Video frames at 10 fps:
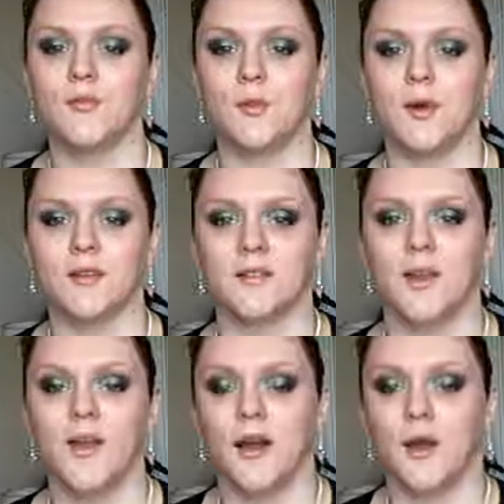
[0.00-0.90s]
Hi
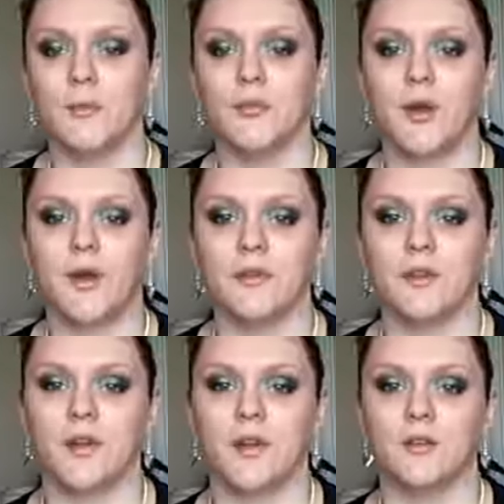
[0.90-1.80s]
everyone, I hope you're
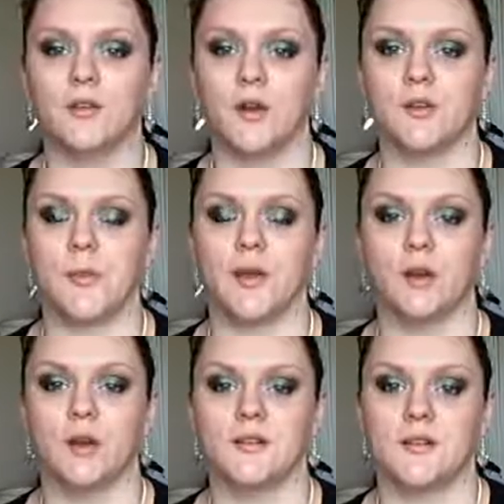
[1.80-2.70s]
having a nice
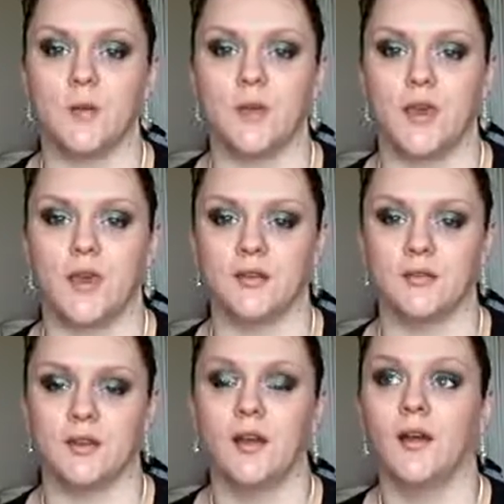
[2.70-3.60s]
bank holiday
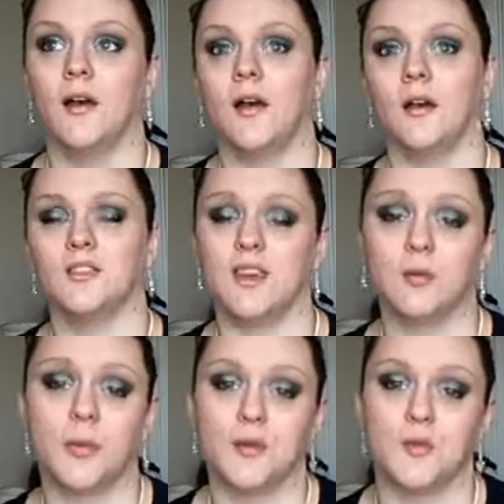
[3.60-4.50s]
weekend.
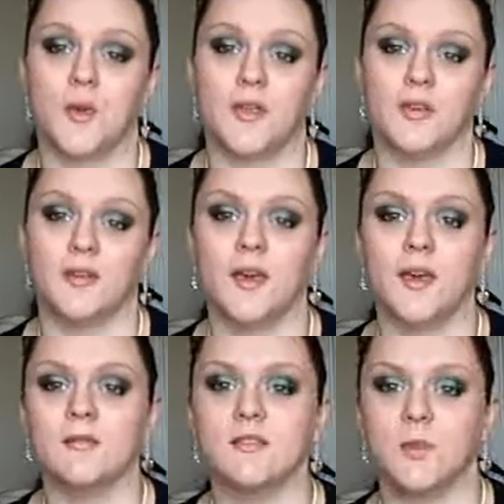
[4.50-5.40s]
Shame about the weather.
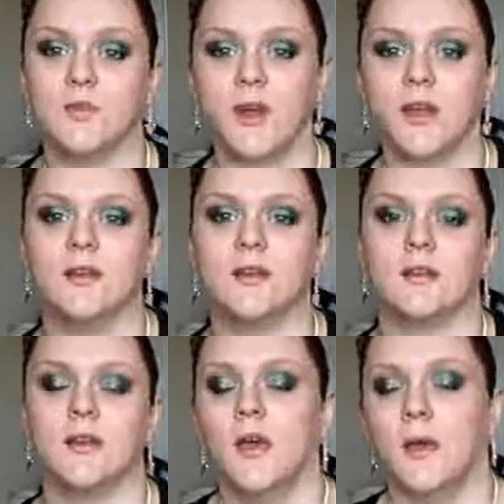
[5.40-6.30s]
Here it's been
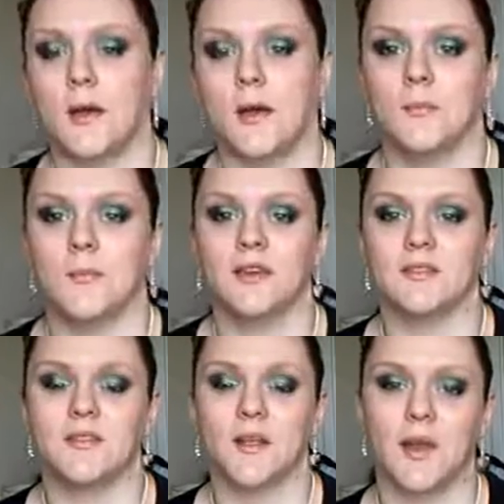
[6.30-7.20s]
raining.
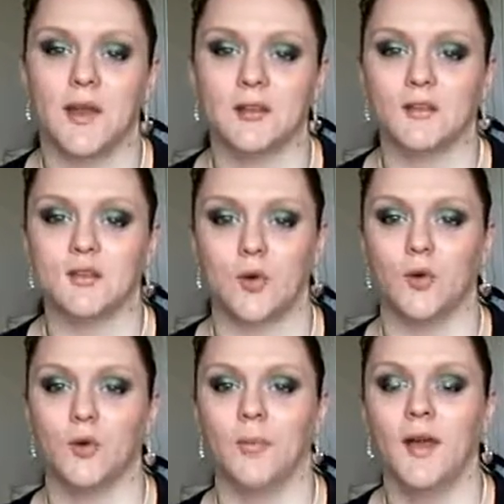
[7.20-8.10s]
Yesterday we had a
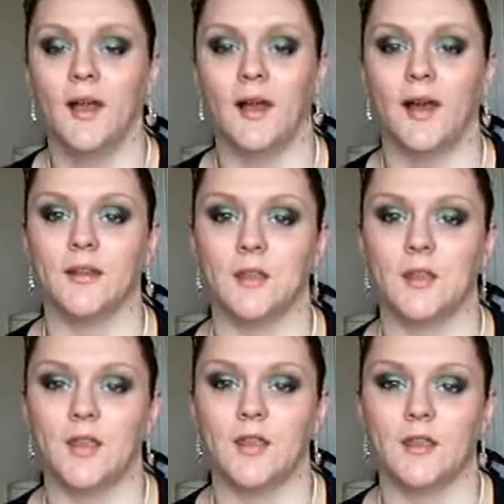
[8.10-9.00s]
storm
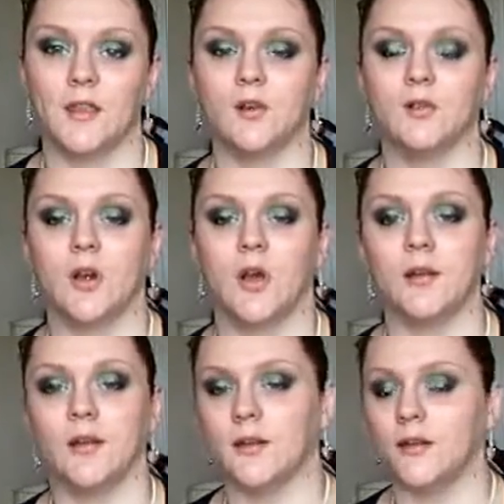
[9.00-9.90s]
and the thunder and
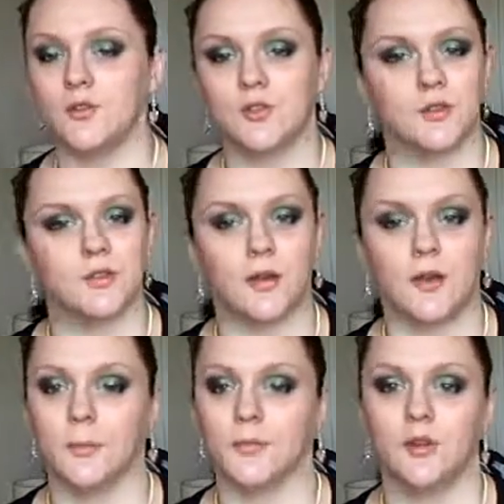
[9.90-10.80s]
lightning just
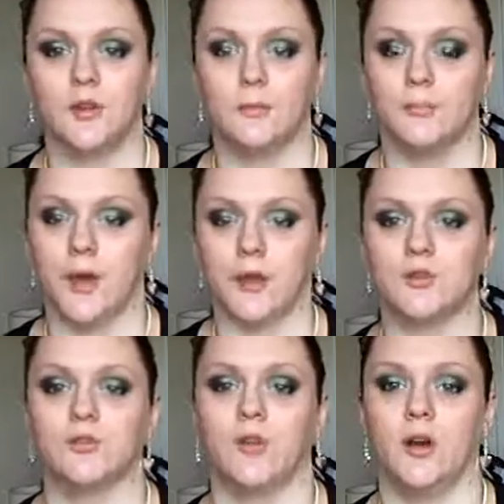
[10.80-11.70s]
absolutely
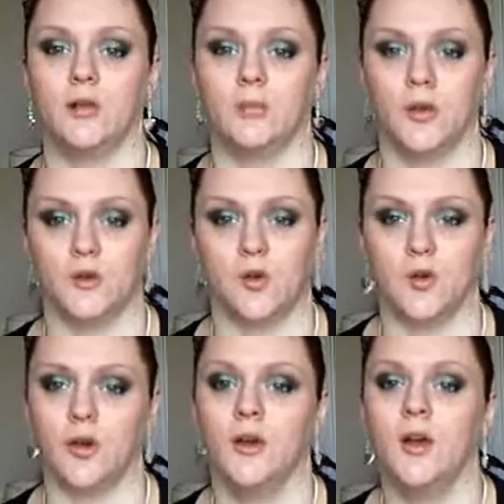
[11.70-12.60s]
petrified my
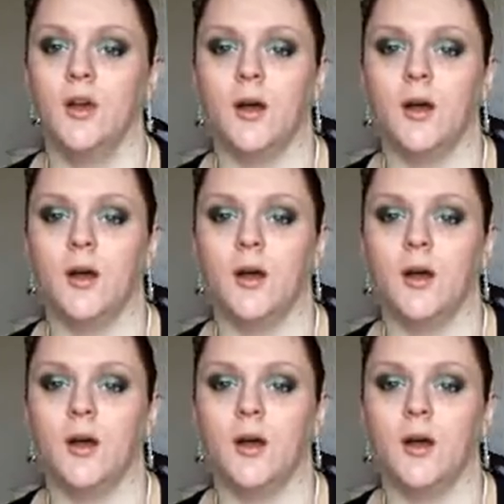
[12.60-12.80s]
dog.